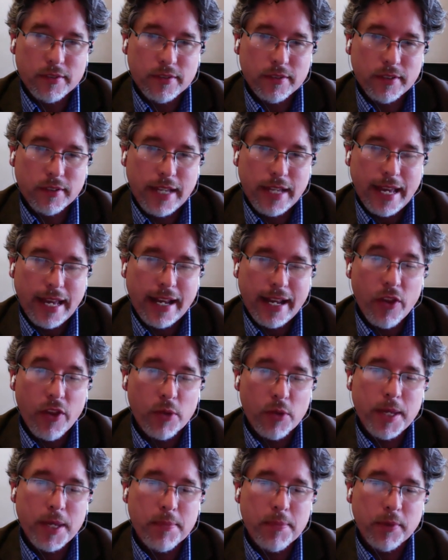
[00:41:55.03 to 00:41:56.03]
Getting other
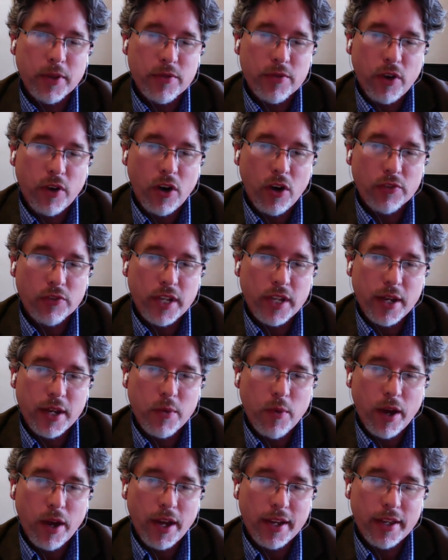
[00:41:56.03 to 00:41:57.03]
people involved
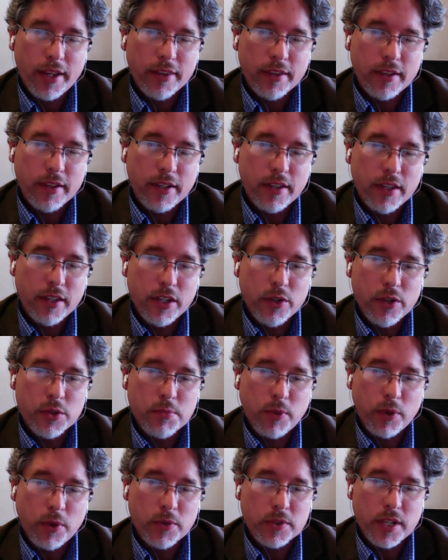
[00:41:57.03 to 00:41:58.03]
anyway in the news
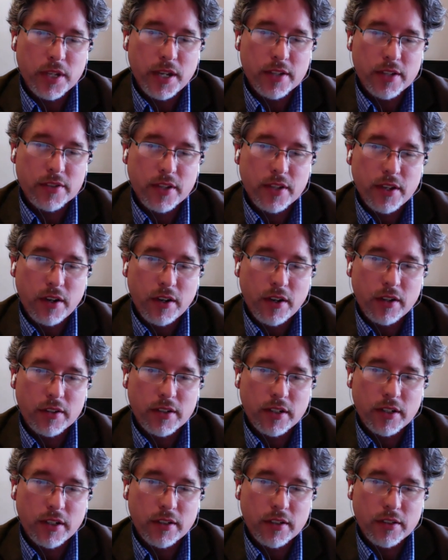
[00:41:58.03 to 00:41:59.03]
process that aren't
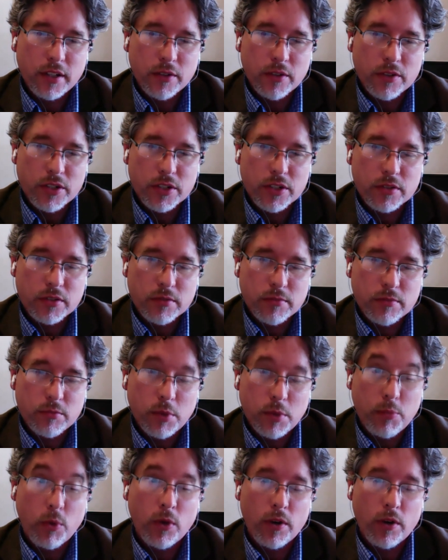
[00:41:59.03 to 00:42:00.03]
just
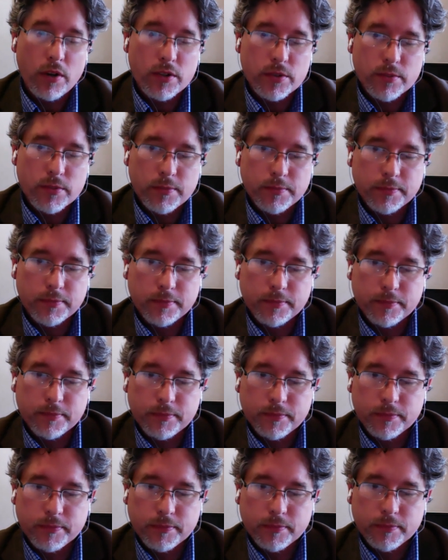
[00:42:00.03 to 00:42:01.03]
reporters. Right.